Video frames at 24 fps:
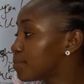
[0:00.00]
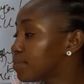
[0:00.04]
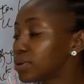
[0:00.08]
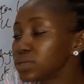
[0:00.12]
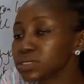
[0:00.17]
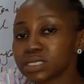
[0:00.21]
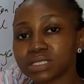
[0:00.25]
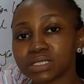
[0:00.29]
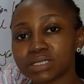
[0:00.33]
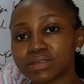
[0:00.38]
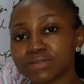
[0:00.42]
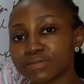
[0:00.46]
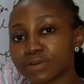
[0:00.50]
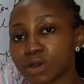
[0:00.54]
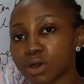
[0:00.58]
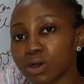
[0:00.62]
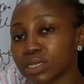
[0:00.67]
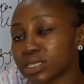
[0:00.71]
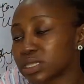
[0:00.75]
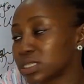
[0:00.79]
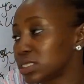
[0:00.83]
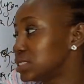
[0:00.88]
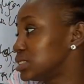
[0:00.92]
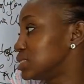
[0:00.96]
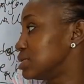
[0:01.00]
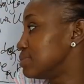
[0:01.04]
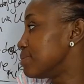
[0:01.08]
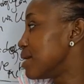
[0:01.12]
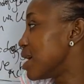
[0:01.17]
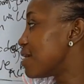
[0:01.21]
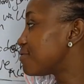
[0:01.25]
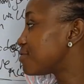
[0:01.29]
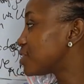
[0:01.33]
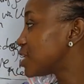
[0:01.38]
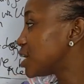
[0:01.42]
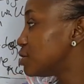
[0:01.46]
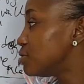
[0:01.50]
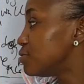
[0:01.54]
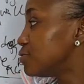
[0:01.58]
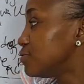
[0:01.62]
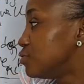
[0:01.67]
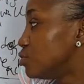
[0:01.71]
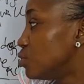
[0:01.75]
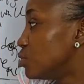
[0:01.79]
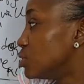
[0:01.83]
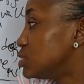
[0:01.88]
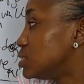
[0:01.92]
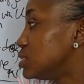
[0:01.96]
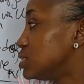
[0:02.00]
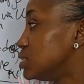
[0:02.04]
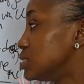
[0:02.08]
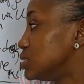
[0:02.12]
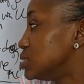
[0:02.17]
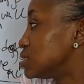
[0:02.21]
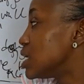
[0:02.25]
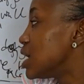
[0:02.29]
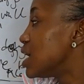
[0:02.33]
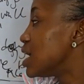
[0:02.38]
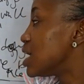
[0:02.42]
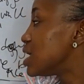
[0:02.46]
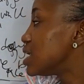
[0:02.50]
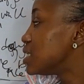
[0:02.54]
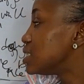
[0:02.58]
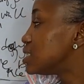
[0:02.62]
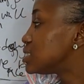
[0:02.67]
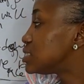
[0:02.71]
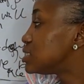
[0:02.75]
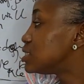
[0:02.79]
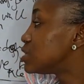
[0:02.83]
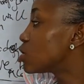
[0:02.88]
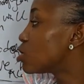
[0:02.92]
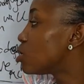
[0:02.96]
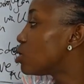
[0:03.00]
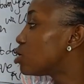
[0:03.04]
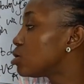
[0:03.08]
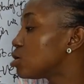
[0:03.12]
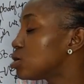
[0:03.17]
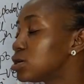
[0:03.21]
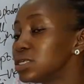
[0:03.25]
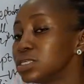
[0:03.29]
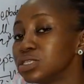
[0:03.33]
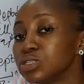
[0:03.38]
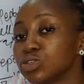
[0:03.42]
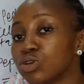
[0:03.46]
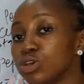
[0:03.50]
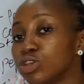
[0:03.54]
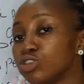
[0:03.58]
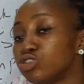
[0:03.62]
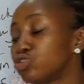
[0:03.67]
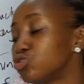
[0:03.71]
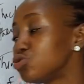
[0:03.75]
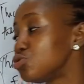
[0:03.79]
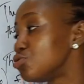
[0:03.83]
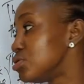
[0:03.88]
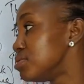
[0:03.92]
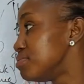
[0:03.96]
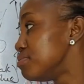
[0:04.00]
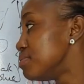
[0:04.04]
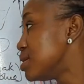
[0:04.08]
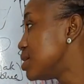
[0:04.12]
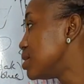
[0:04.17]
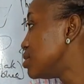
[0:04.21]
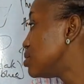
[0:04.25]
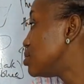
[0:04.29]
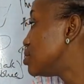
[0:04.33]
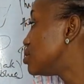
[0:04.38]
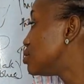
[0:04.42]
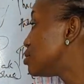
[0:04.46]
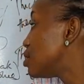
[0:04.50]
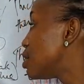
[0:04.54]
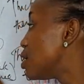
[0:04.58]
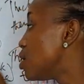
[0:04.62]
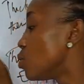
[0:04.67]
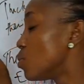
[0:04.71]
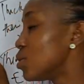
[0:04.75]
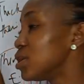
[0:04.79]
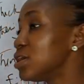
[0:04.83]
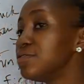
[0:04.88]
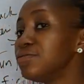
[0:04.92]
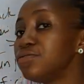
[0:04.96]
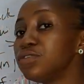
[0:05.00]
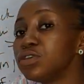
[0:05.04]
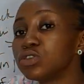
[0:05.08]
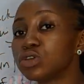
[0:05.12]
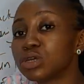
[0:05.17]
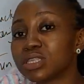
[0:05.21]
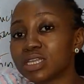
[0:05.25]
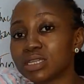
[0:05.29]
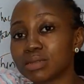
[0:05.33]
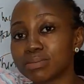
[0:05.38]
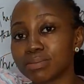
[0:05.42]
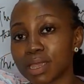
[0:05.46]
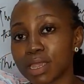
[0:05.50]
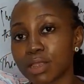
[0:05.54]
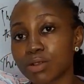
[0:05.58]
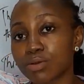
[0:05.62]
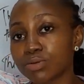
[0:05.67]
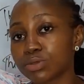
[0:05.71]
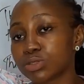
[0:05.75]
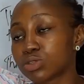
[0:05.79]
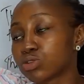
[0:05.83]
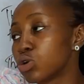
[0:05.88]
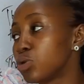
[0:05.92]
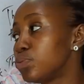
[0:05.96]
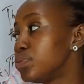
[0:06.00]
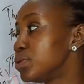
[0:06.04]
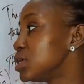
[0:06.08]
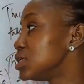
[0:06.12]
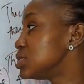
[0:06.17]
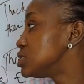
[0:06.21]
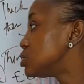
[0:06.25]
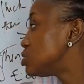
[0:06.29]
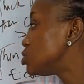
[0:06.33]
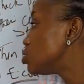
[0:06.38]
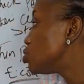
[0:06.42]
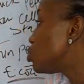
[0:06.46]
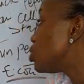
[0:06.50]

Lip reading: positive organism, after you've done this, the color is going to remain when you view it under the microscope, it's still